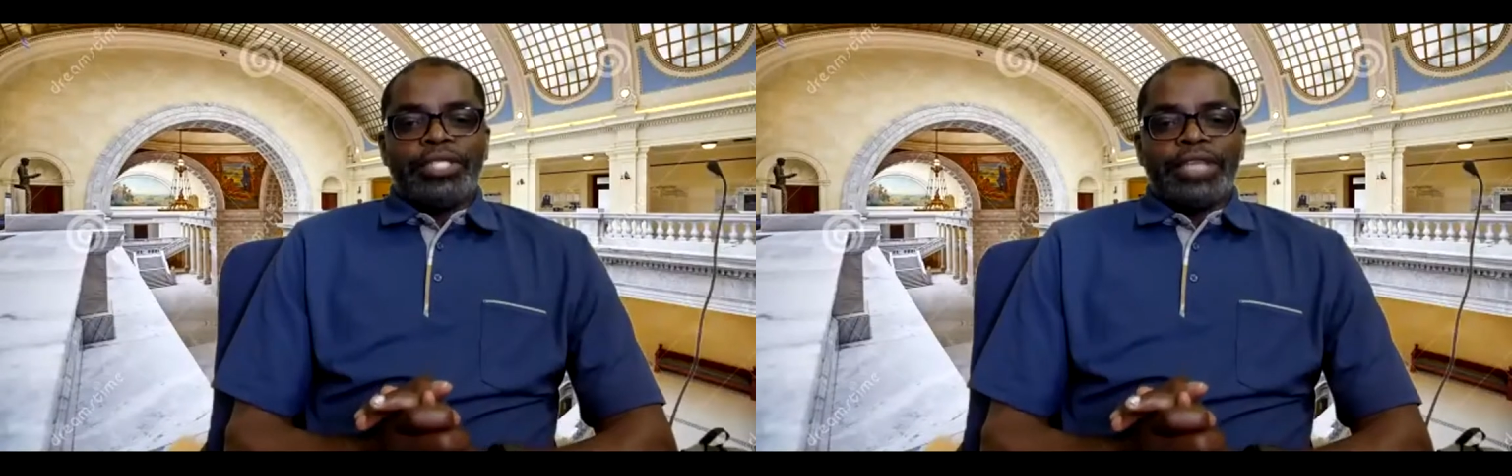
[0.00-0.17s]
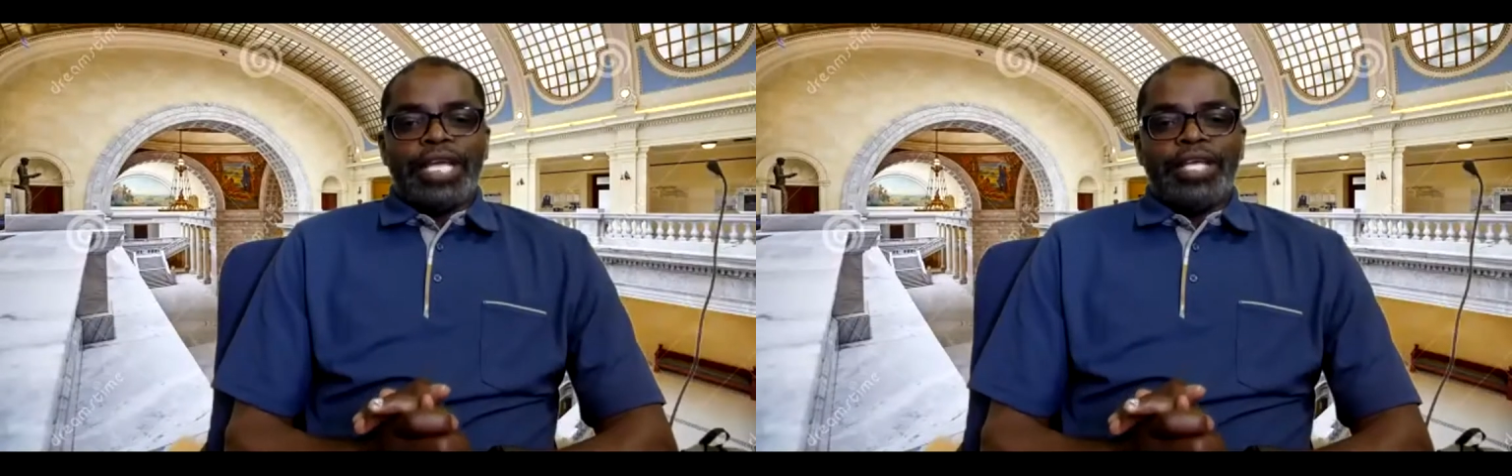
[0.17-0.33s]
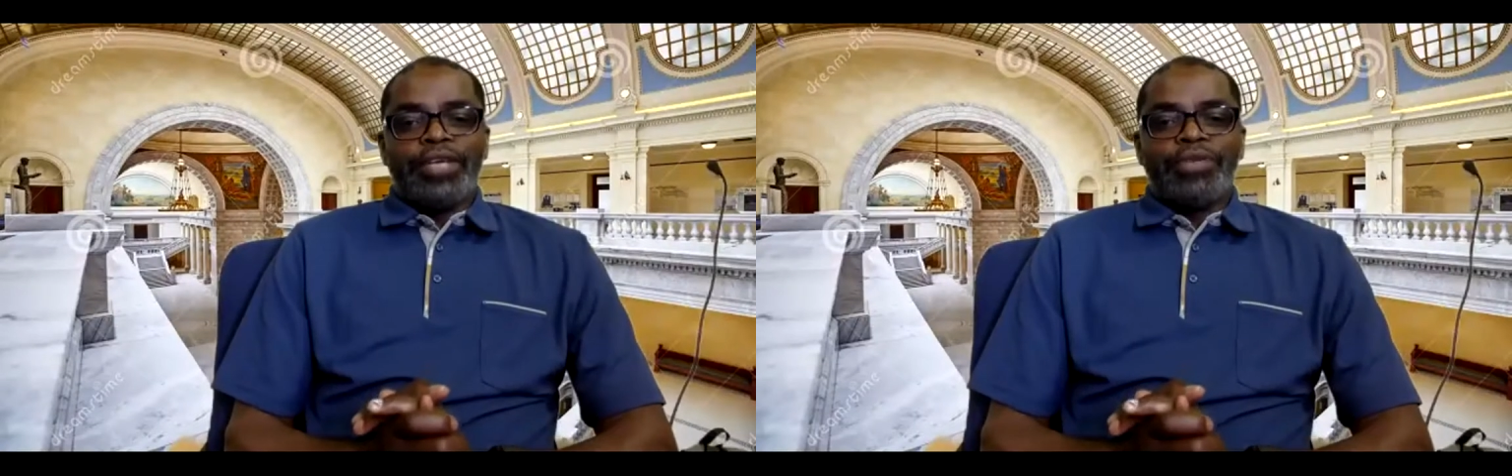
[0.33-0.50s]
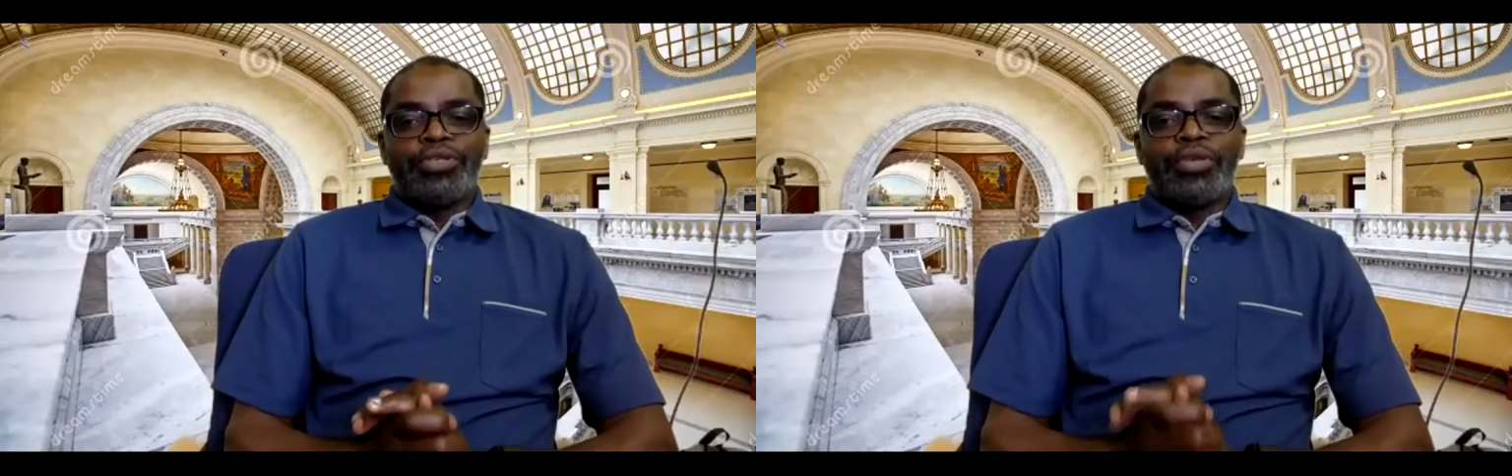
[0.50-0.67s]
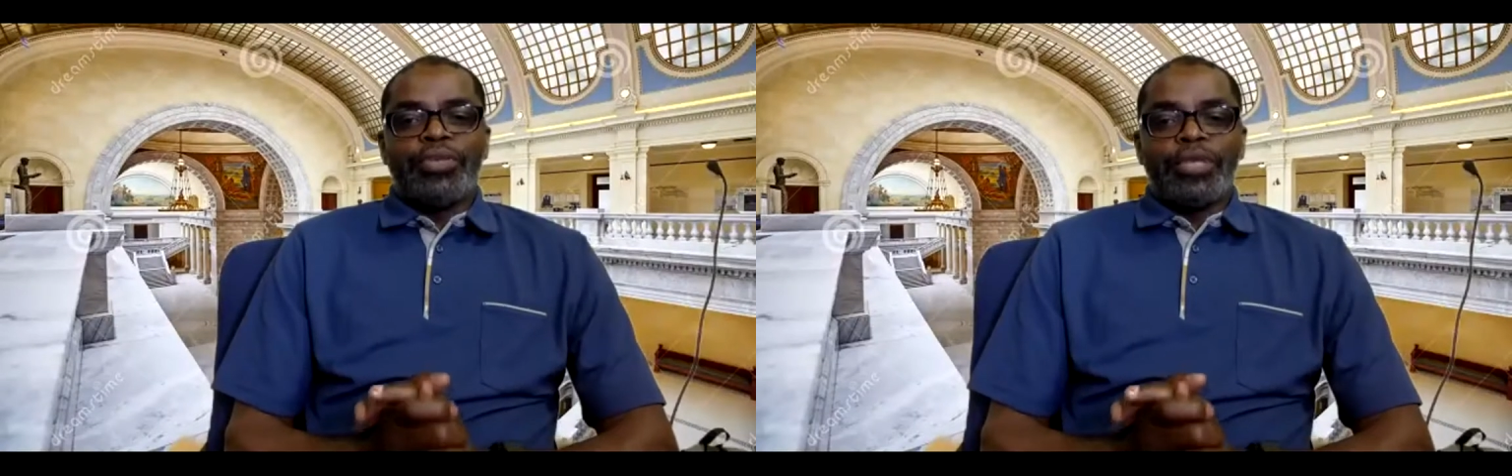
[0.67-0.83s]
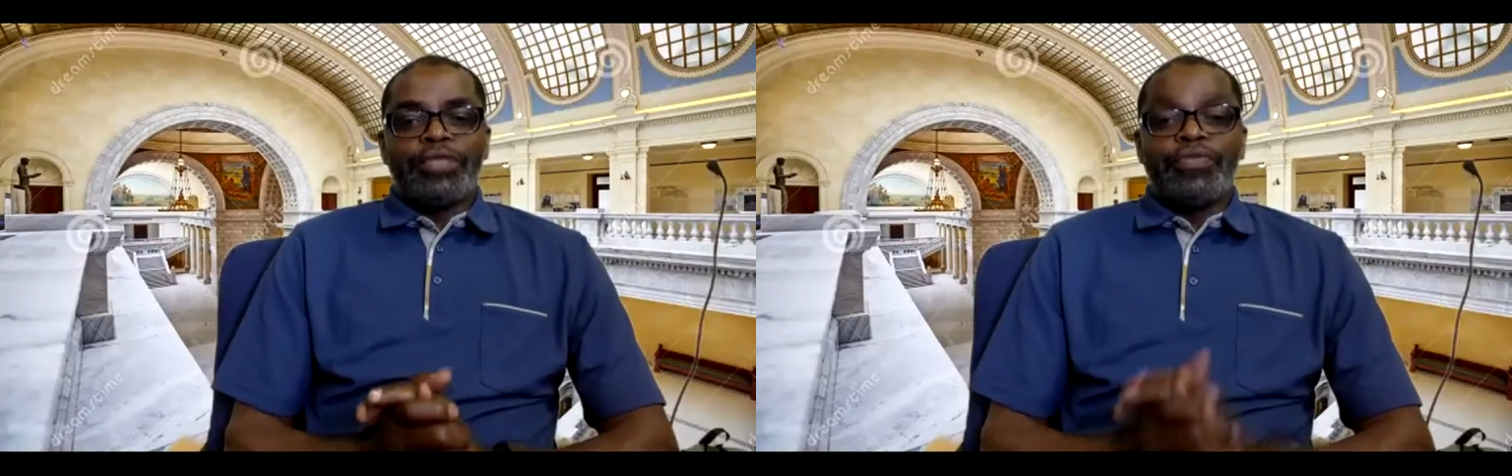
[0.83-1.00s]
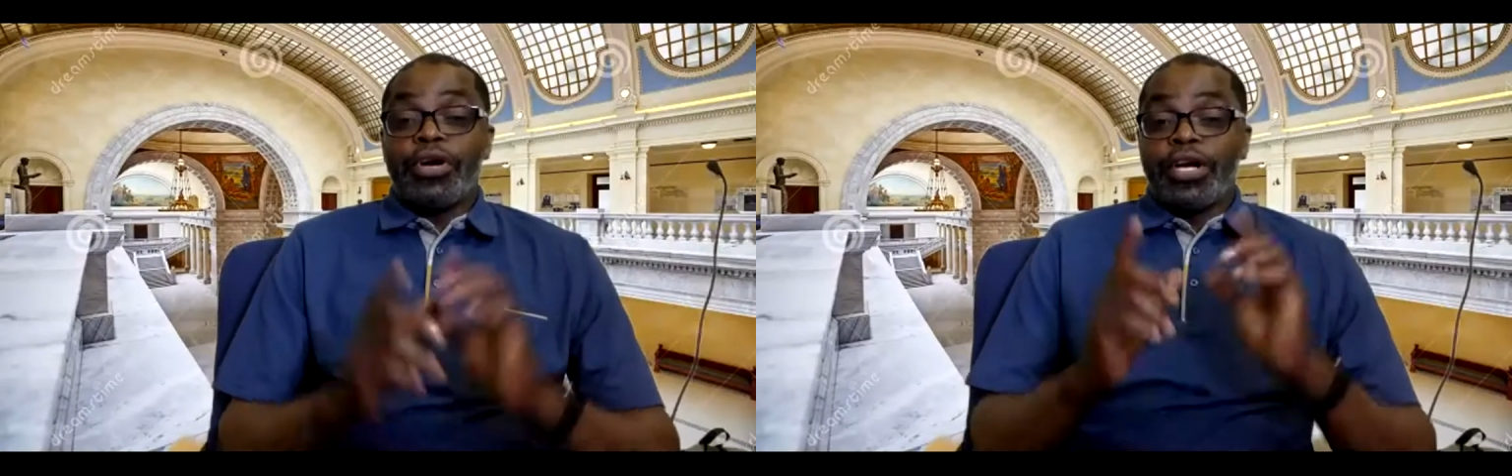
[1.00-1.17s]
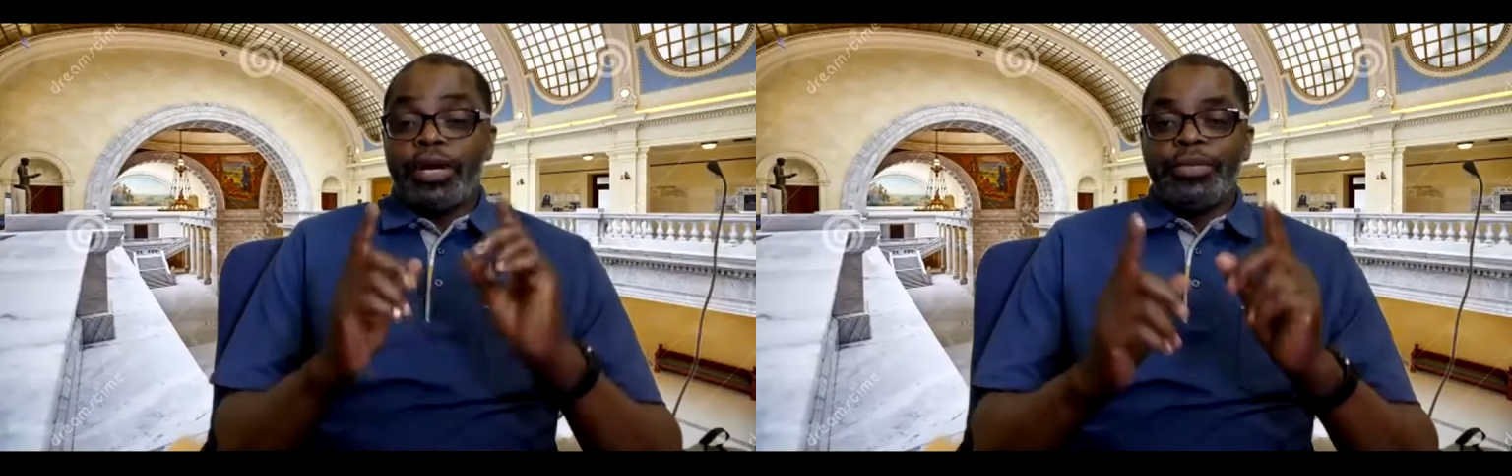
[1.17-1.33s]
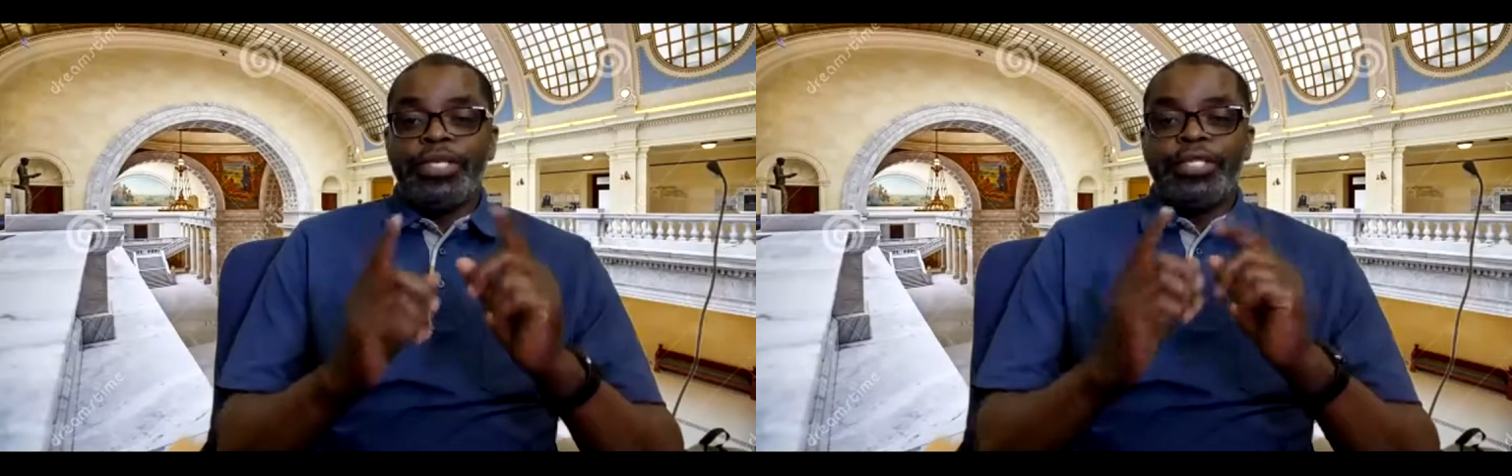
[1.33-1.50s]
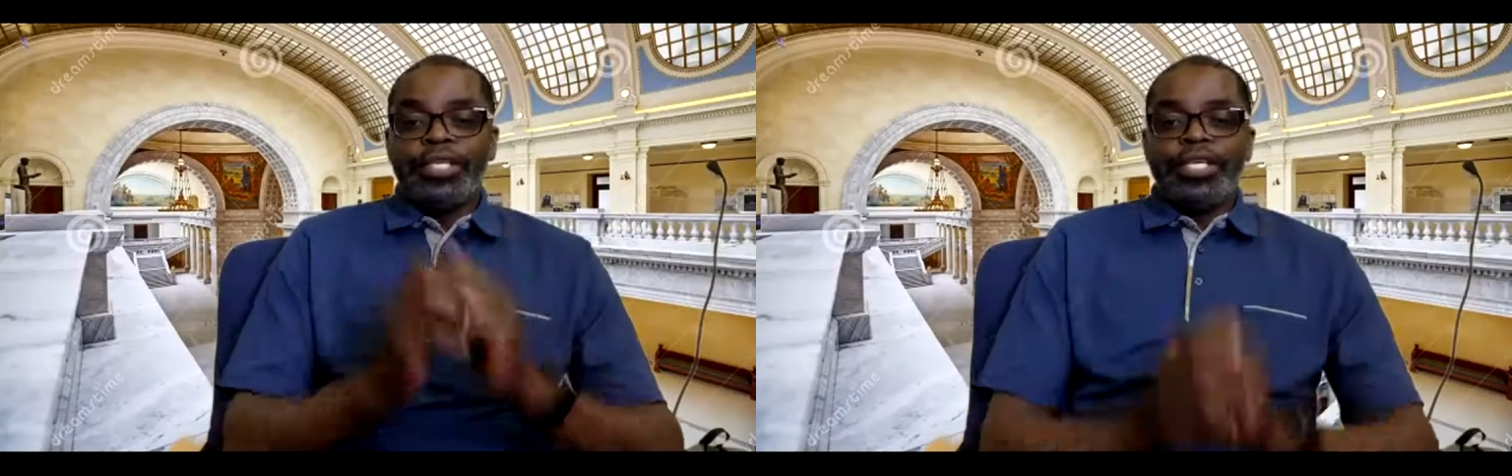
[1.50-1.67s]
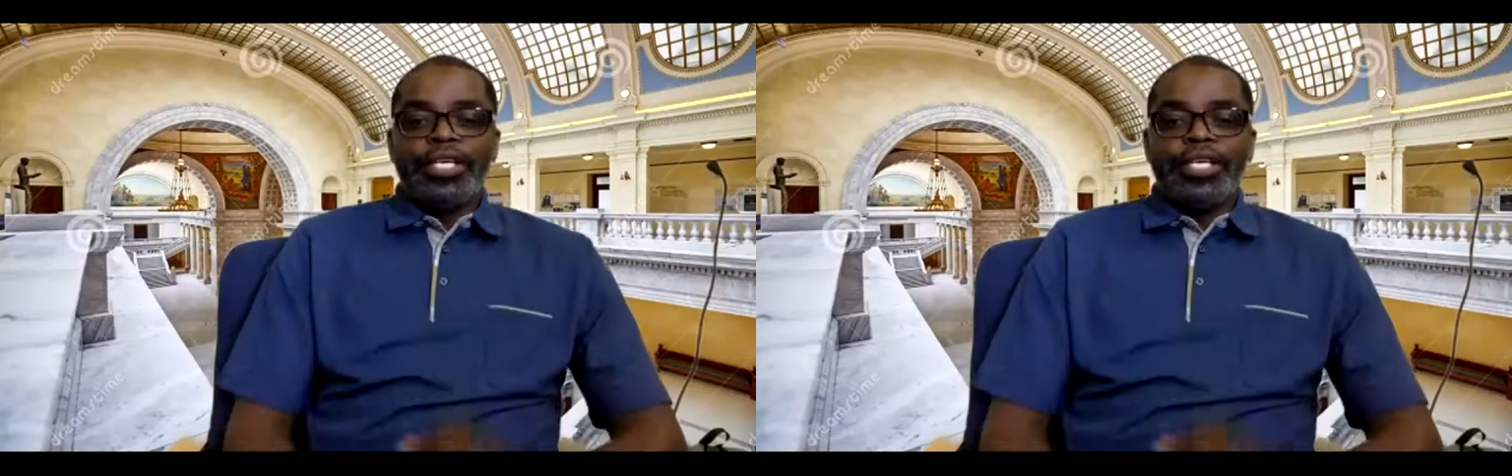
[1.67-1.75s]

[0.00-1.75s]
thank you so much for coming.